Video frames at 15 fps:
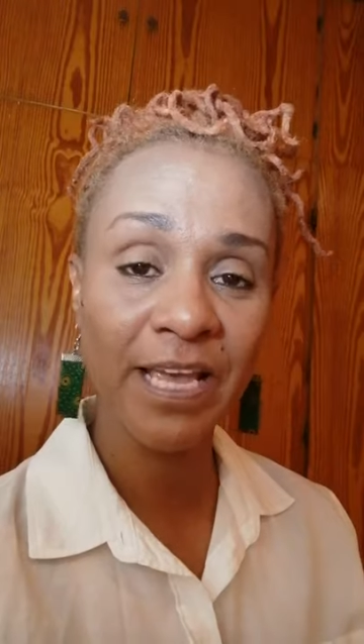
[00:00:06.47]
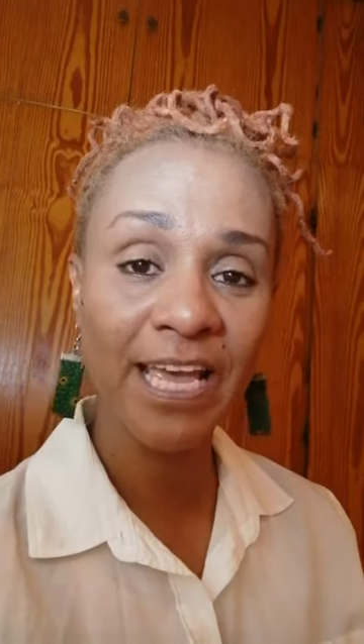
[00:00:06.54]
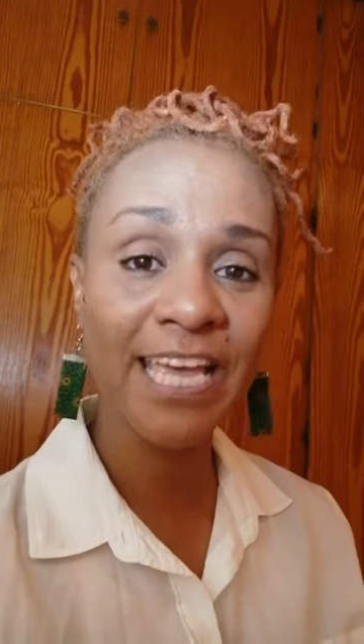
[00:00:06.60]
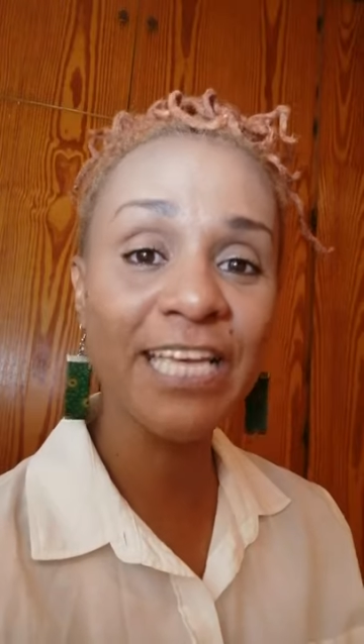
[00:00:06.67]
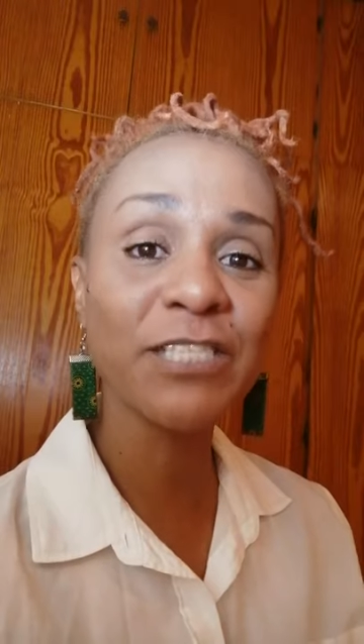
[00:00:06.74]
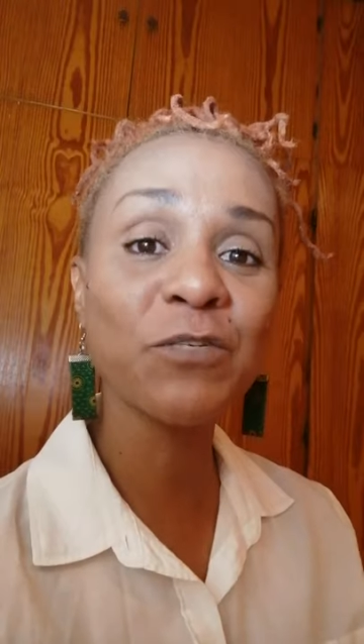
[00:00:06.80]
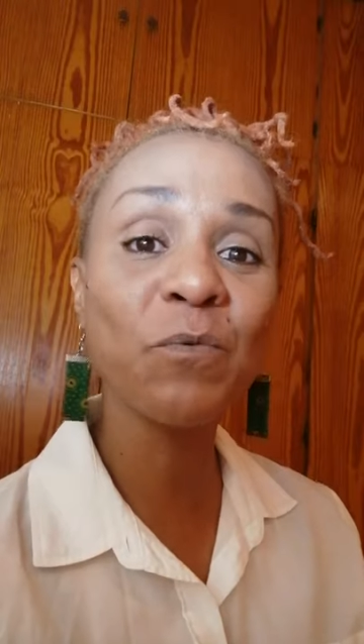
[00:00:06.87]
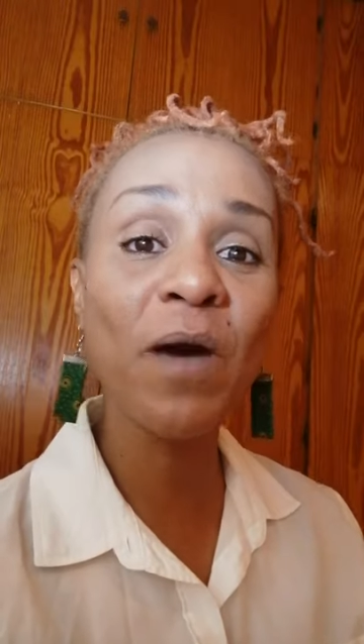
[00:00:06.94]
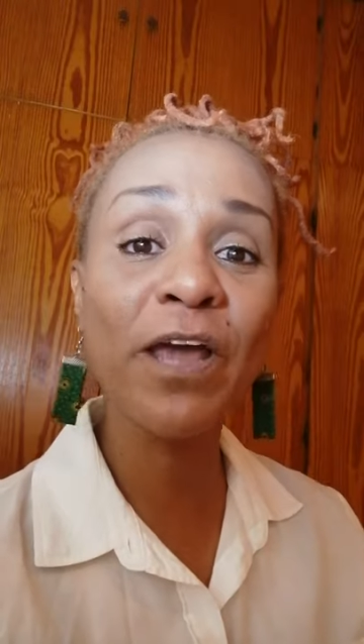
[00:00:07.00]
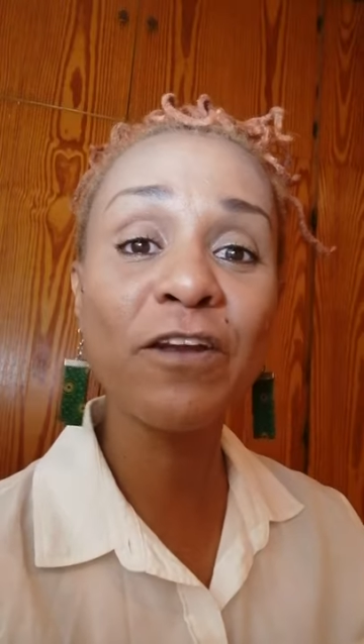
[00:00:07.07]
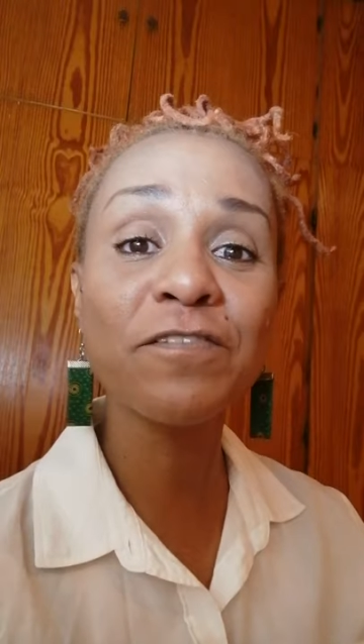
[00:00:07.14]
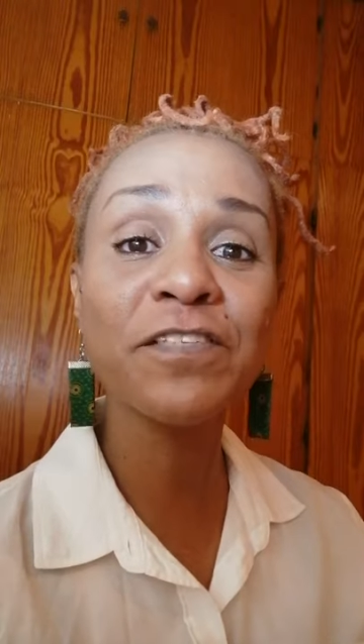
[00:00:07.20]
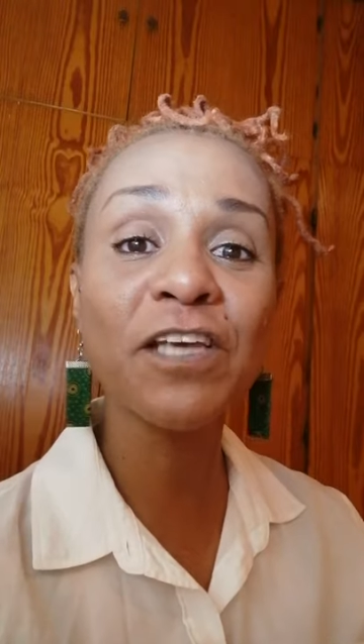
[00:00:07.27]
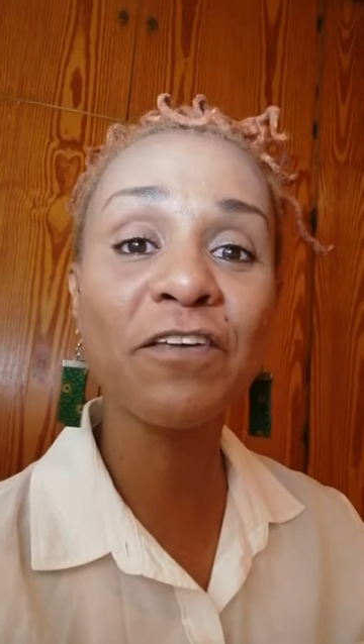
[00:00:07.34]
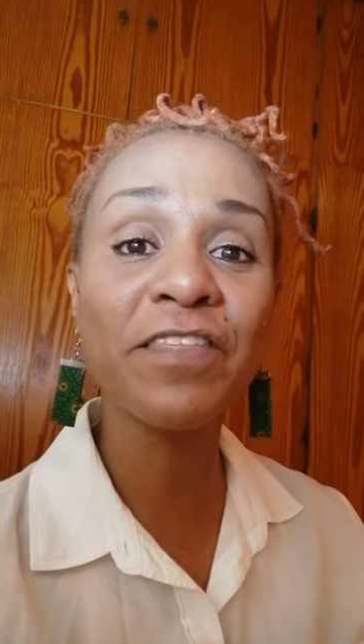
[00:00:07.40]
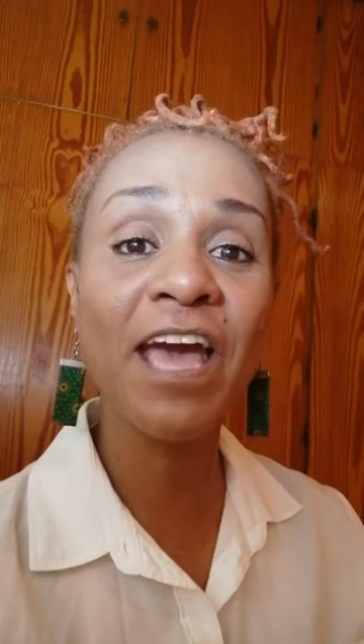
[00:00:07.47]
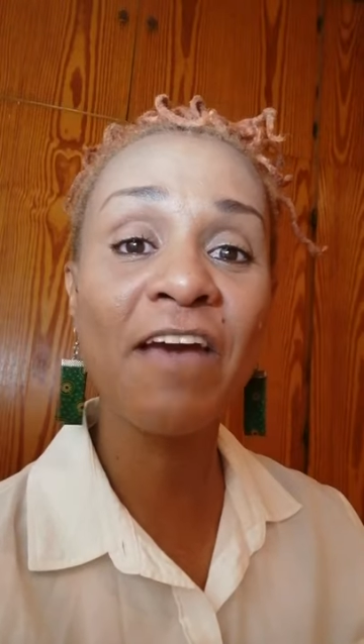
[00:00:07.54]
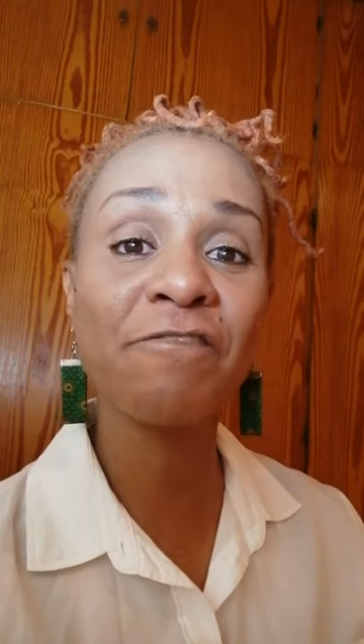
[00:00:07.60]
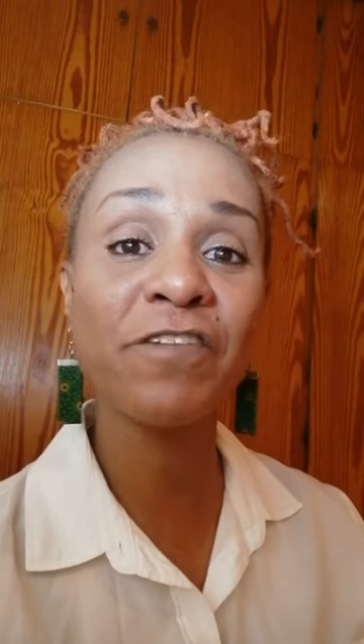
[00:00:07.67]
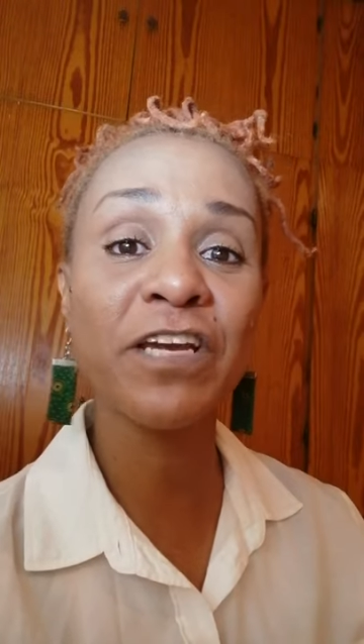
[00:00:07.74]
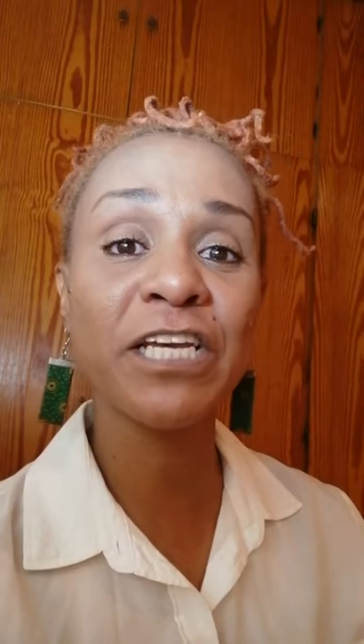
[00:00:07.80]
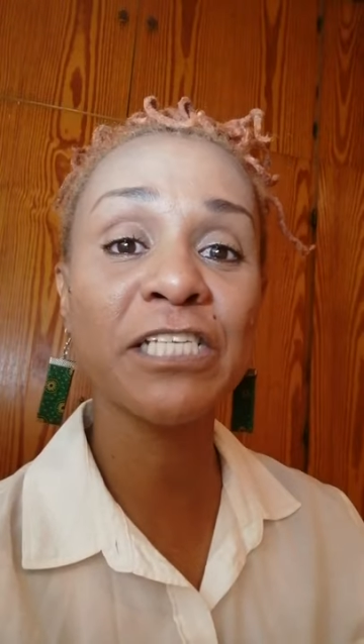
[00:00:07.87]
He is one of South
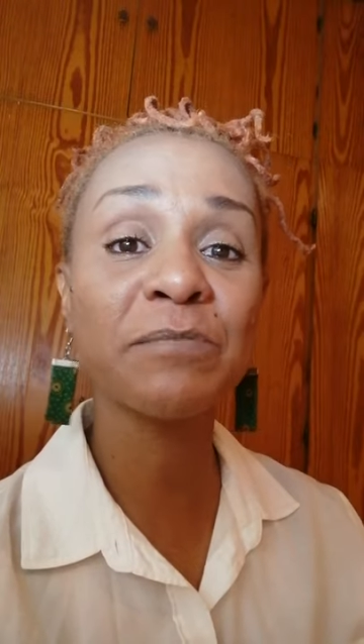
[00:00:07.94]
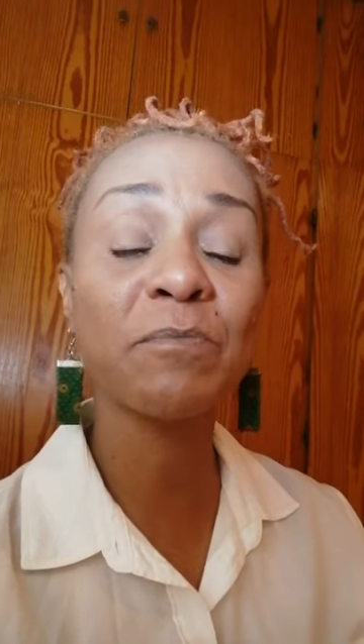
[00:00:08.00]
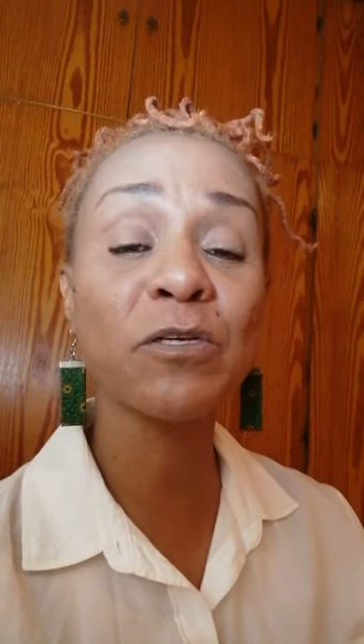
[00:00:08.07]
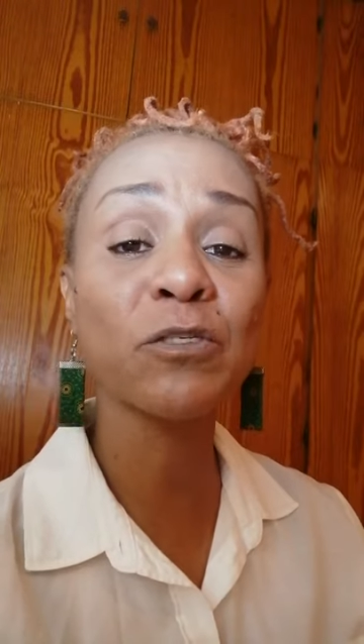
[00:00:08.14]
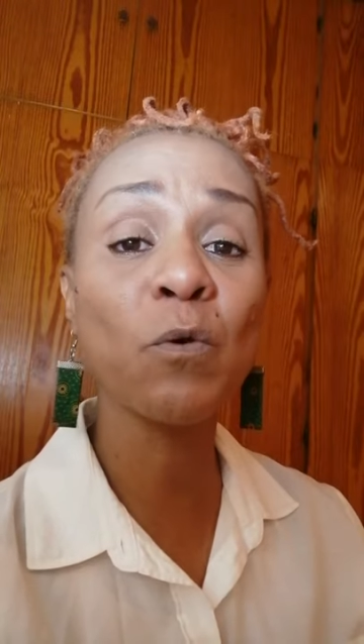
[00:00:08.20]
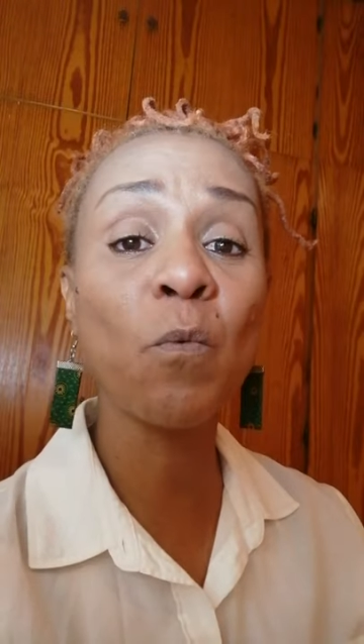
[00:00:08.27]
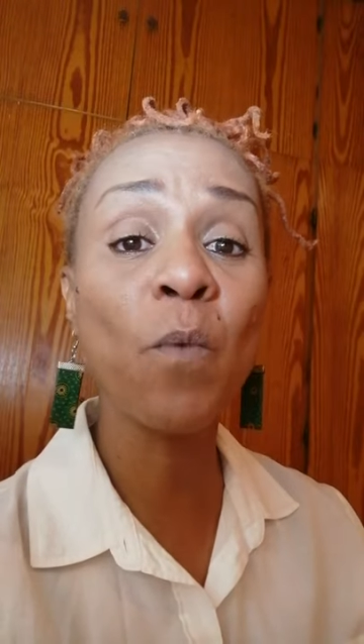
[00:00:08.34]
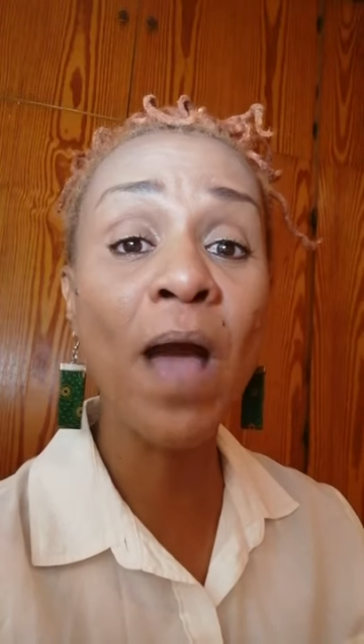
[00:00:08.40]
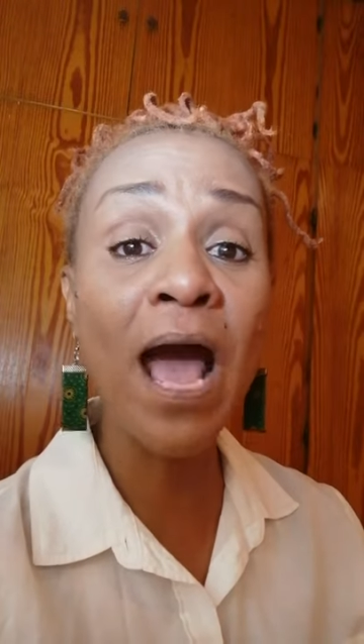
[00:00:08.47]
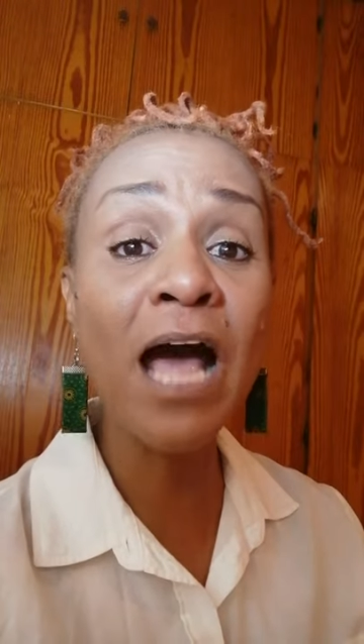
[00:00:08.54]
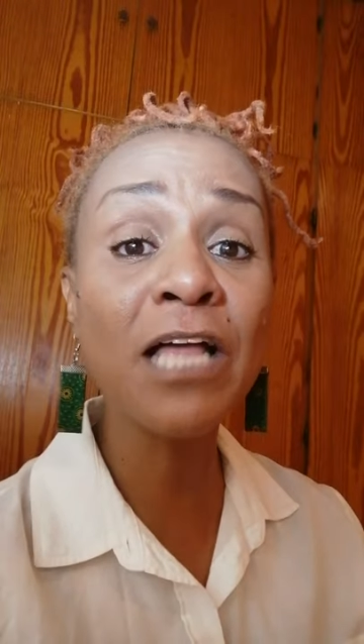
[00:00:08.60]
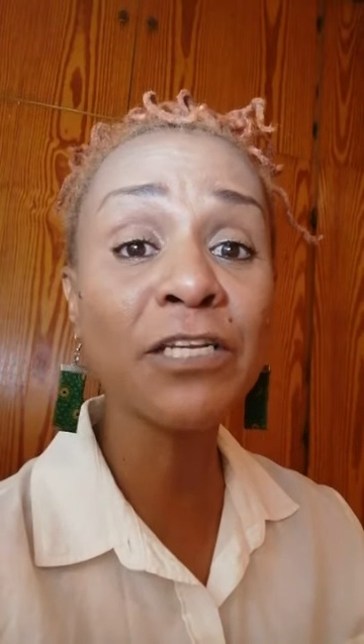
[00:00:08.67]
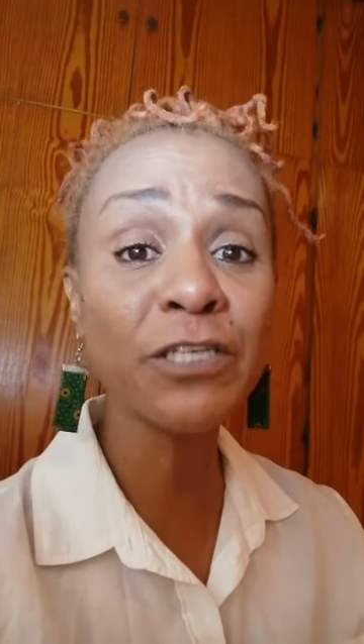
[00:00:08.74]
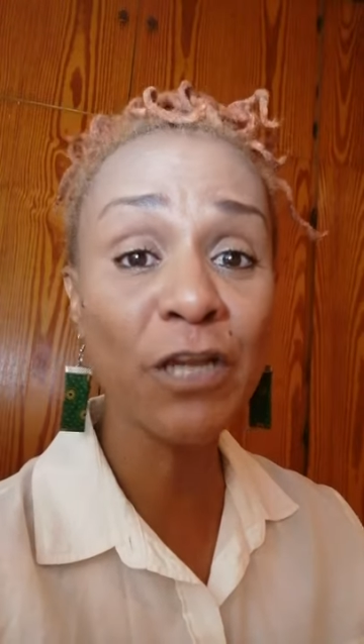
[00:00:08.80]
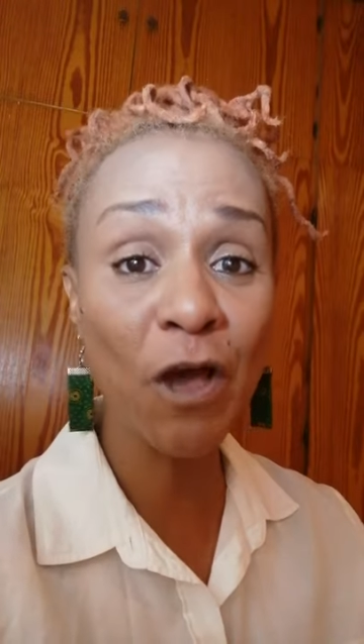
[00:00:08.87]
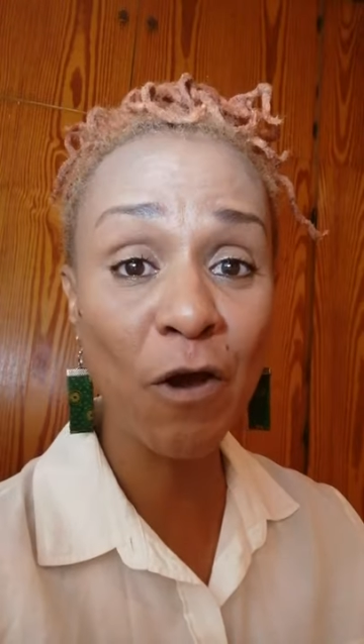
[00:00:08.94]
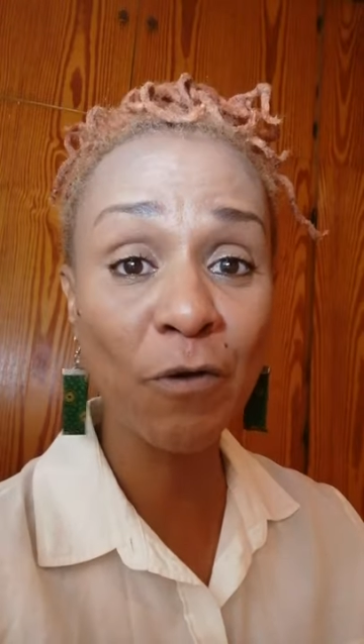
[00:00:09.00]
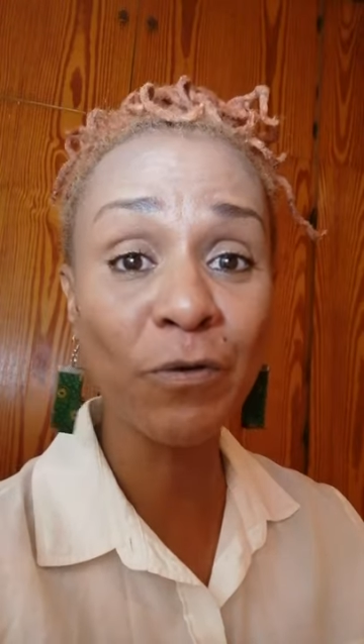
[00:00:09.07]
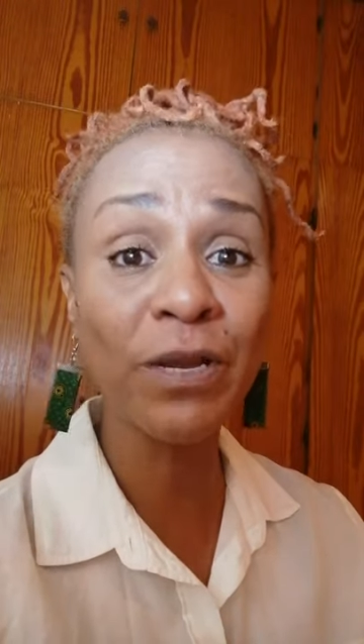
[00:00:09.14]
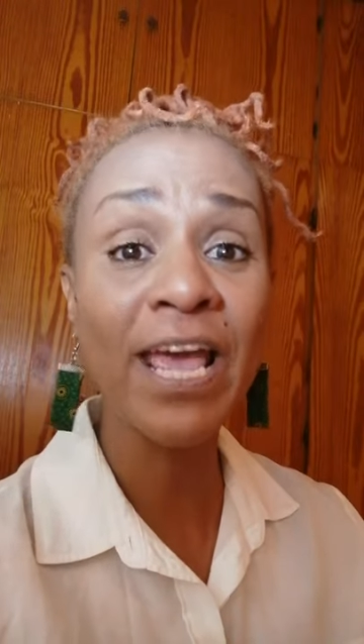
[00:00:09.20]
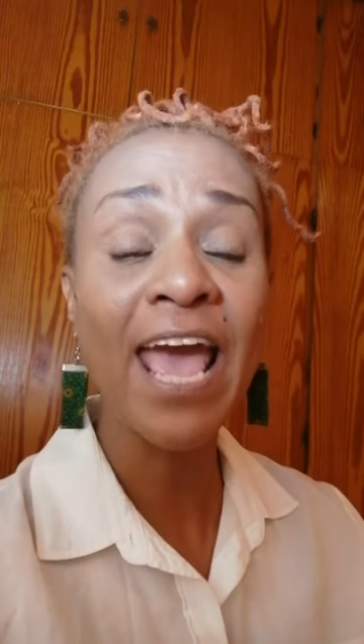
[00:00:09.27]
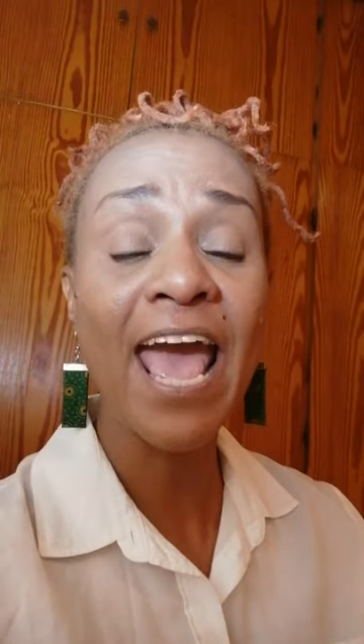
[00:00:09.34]
Africa's most well
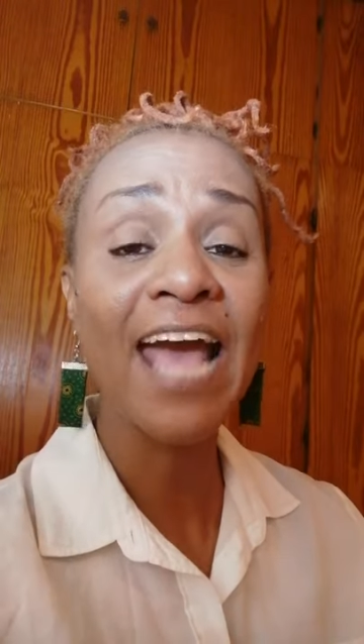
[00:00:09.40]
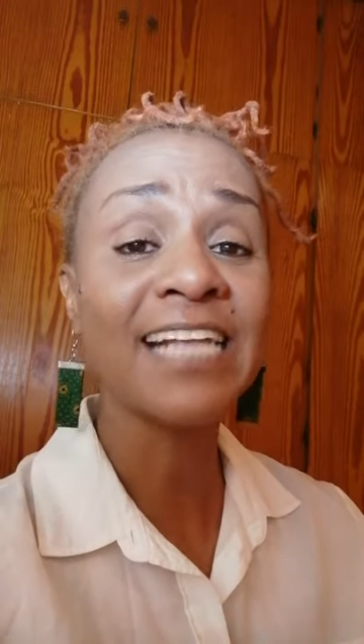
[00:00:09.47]
known